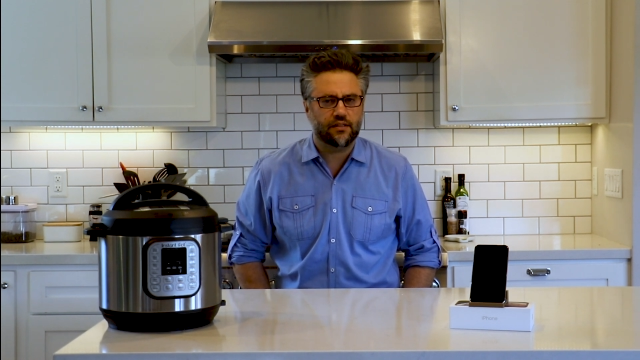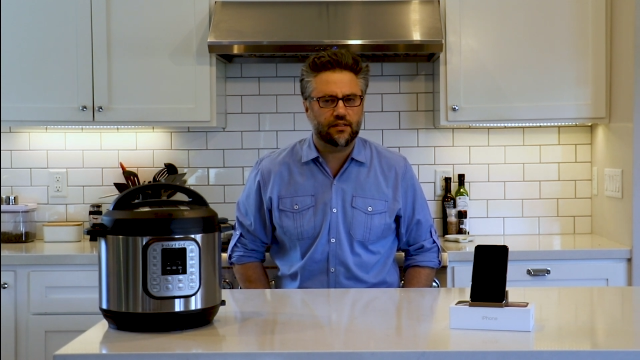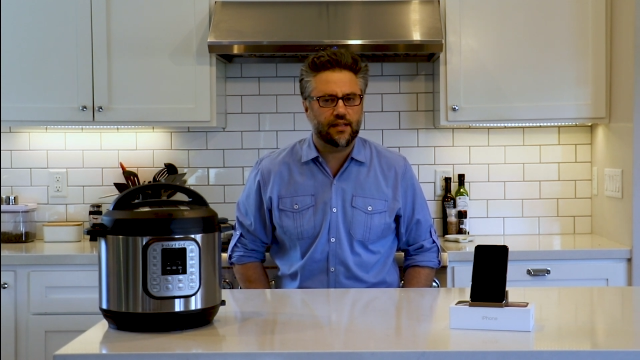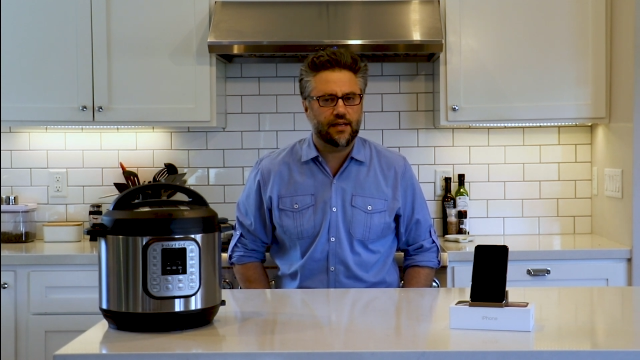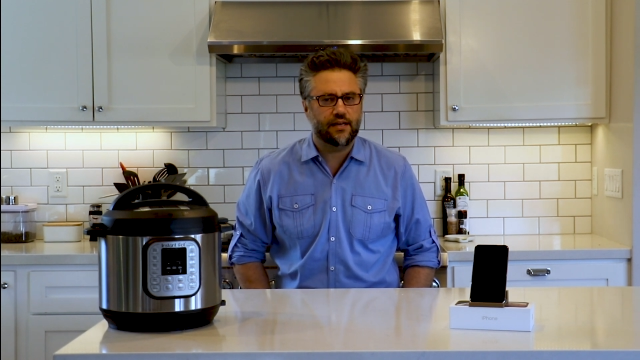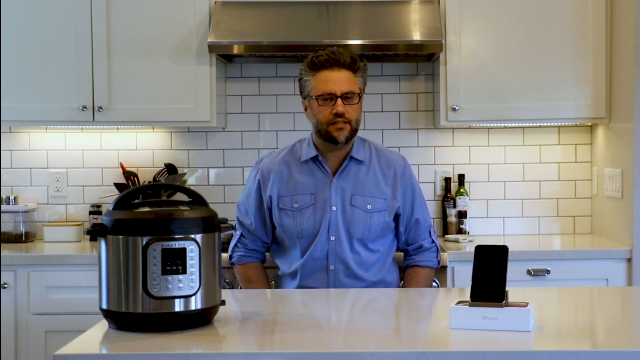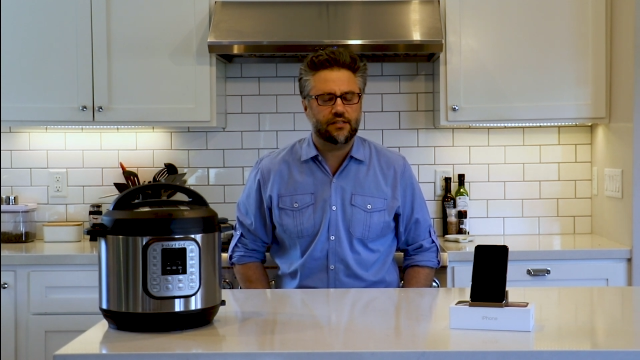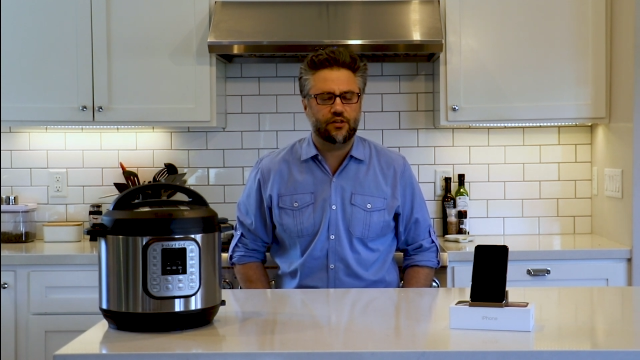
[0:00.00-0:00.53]

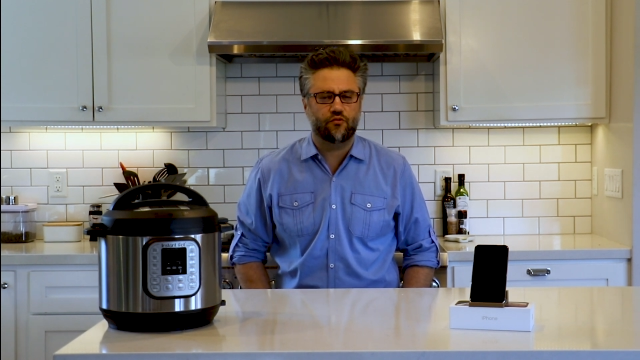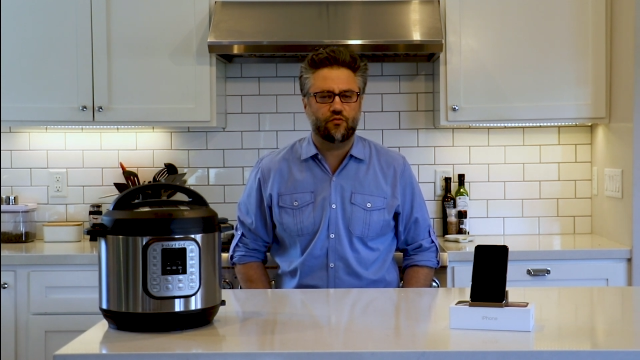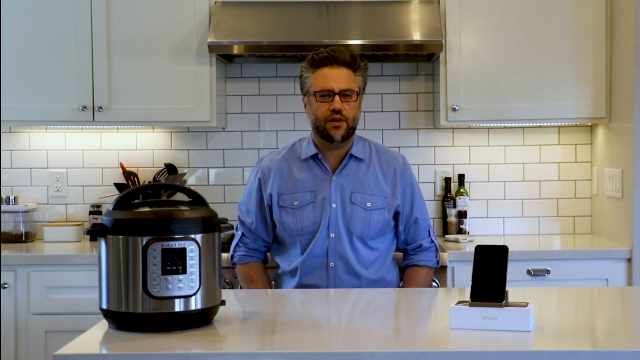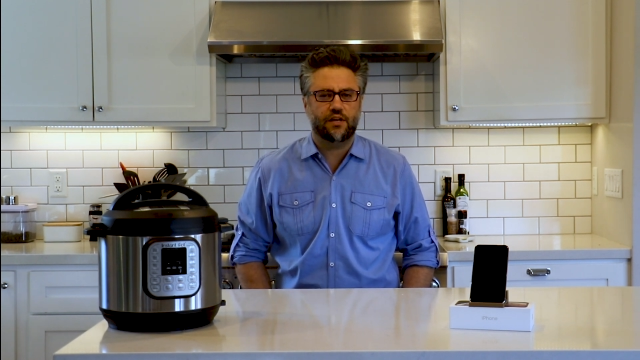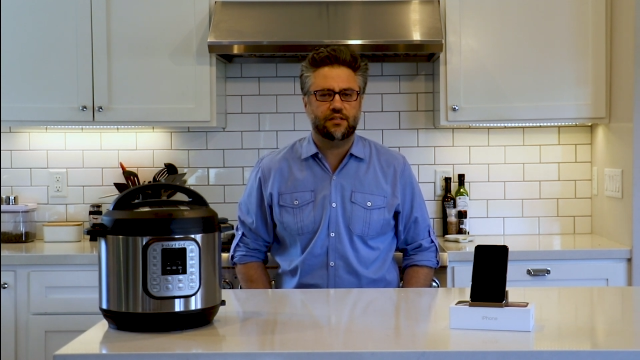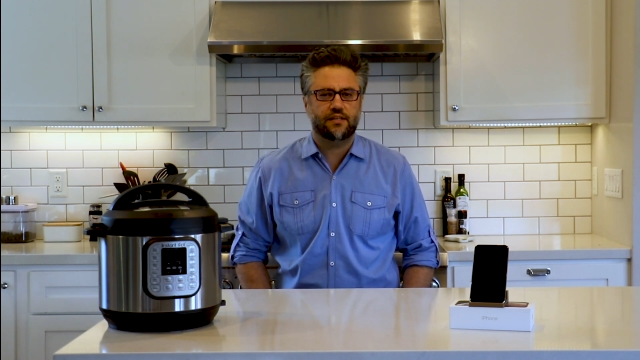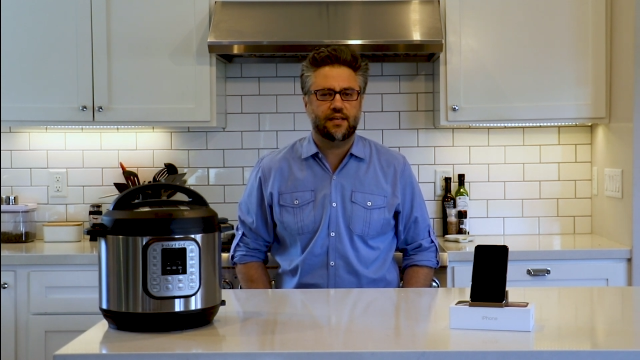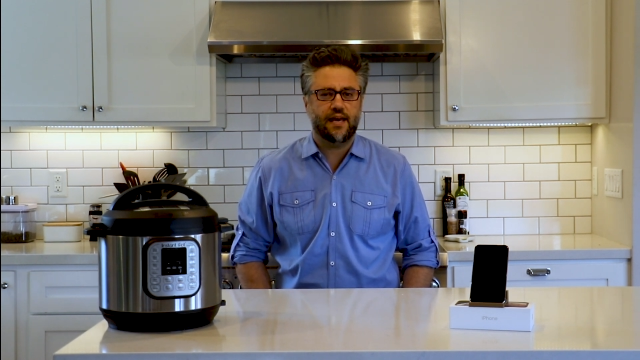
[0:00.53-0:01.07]
latest and
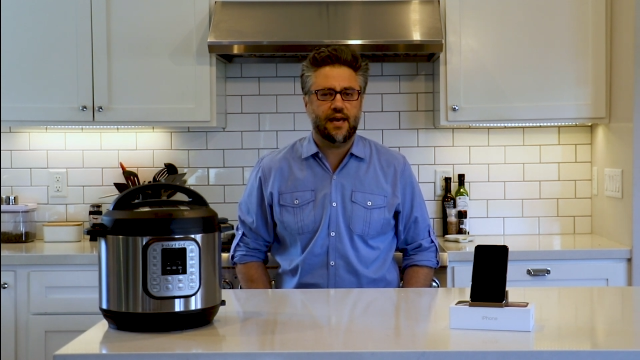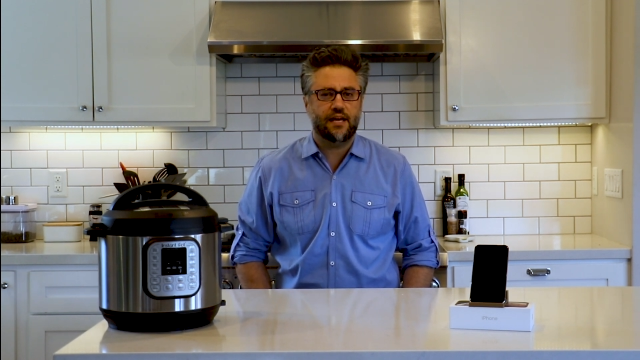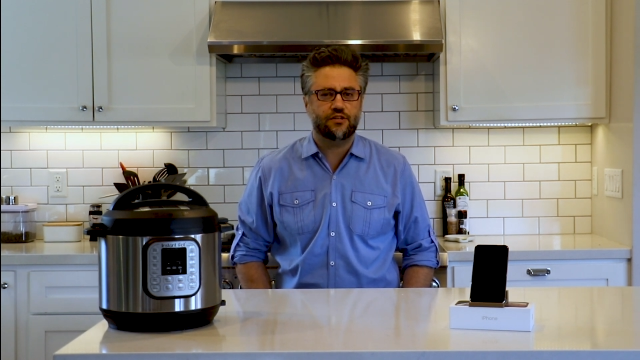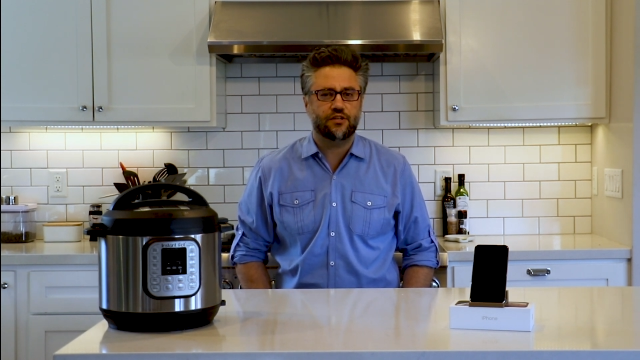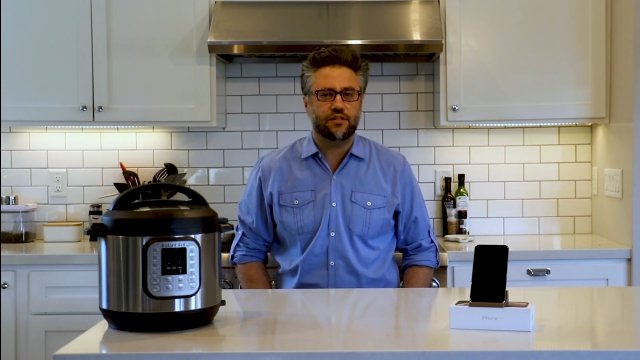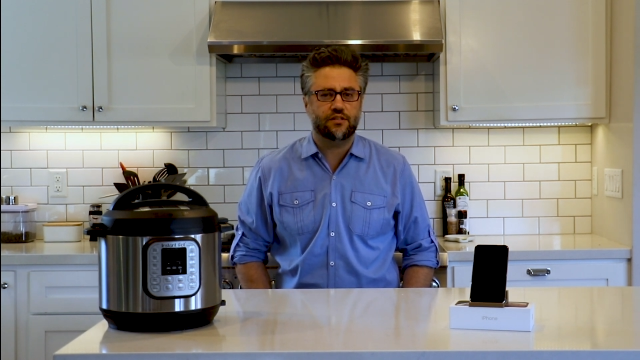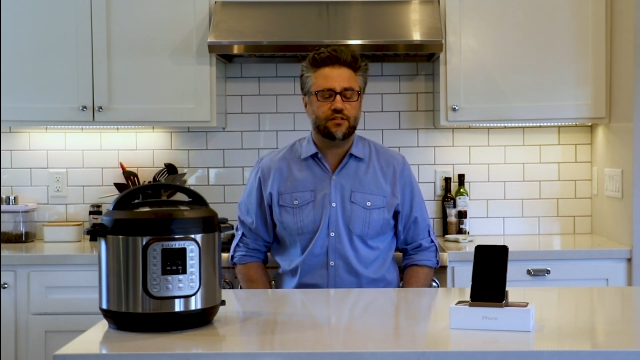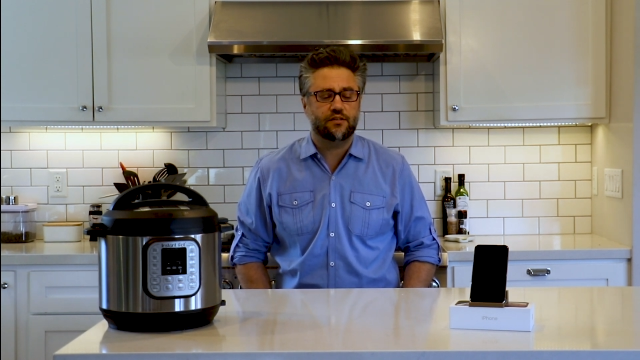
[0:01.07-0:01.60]
greatest
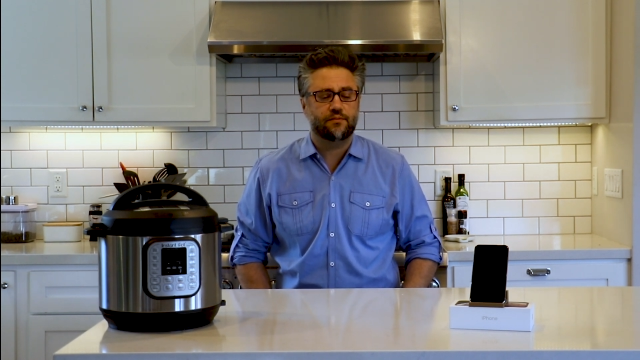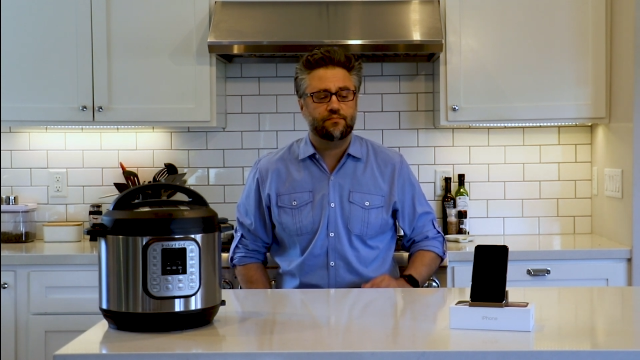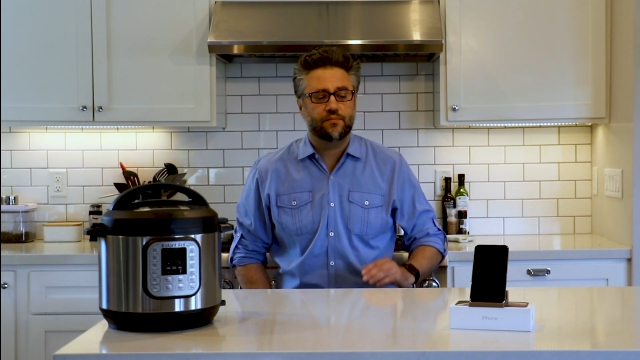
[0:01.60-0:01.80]
gadgets,